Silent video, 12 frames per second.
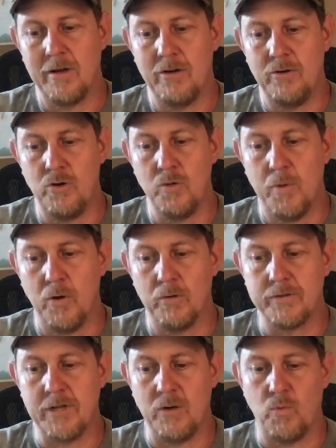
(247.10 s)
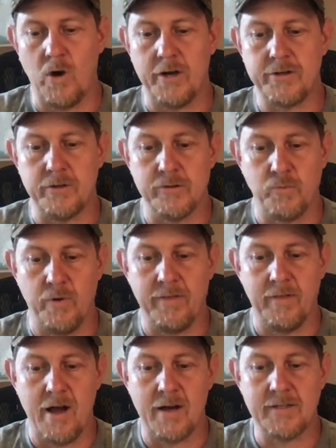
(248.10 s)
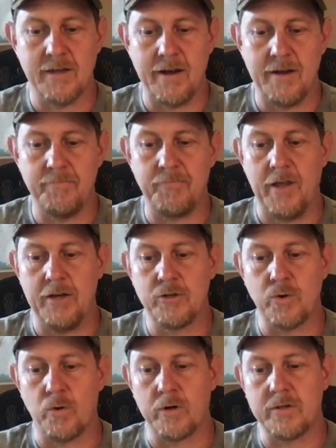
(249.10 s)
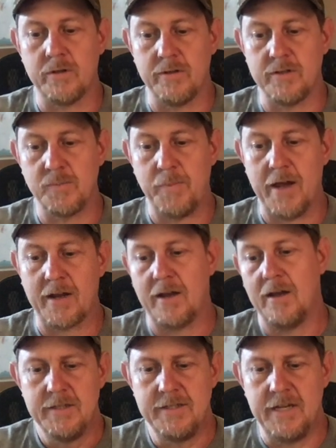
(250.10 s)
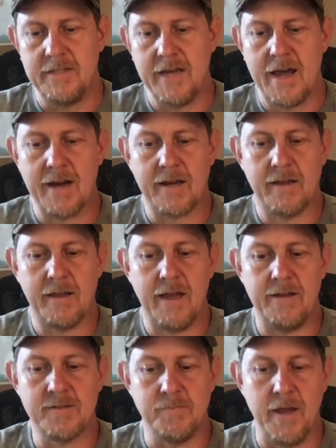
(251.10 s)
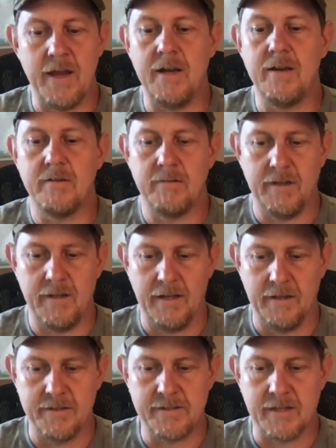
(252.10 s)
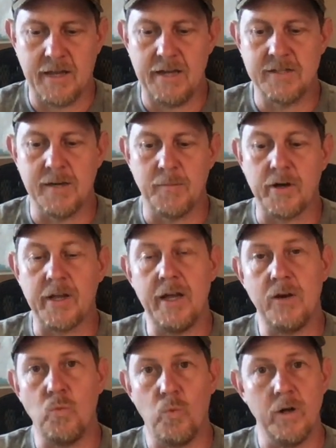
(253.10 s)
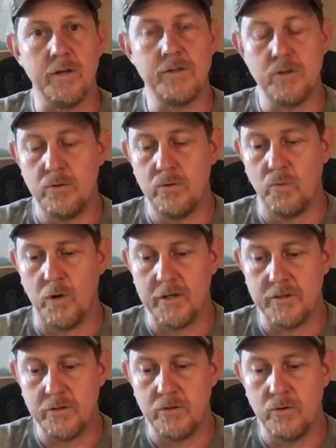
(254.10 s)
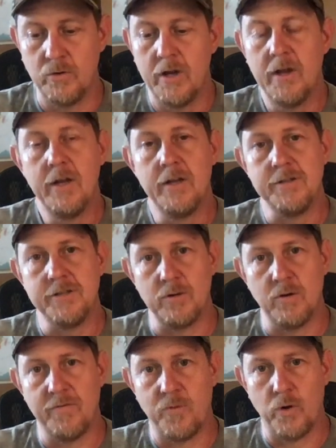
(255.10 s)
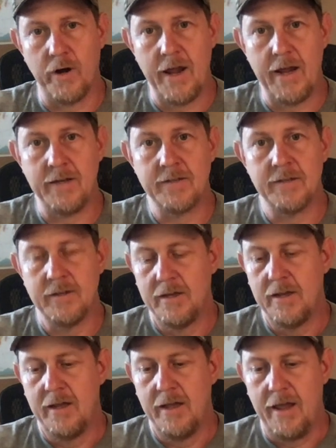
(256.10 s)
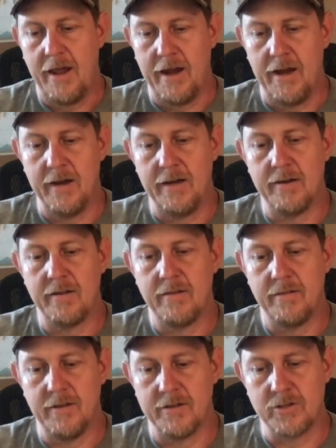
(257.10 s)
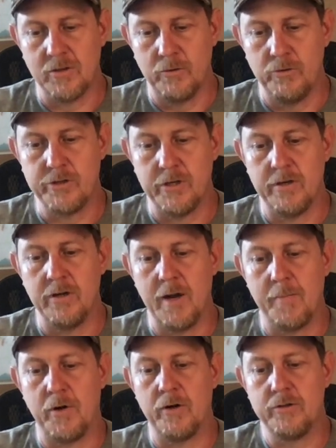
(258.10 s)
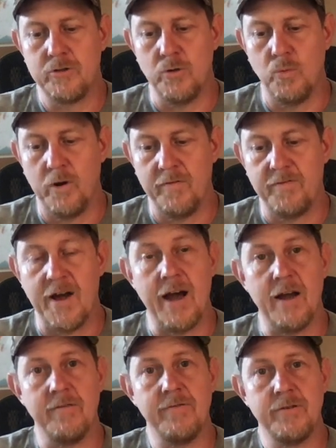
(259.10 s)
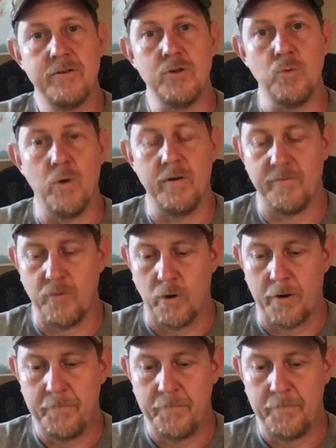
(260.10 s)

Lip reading: new bolts and washers with Loctite and torque to the spec. DTAC case made, and they list the case number again, 1212048, and the solution number 215214.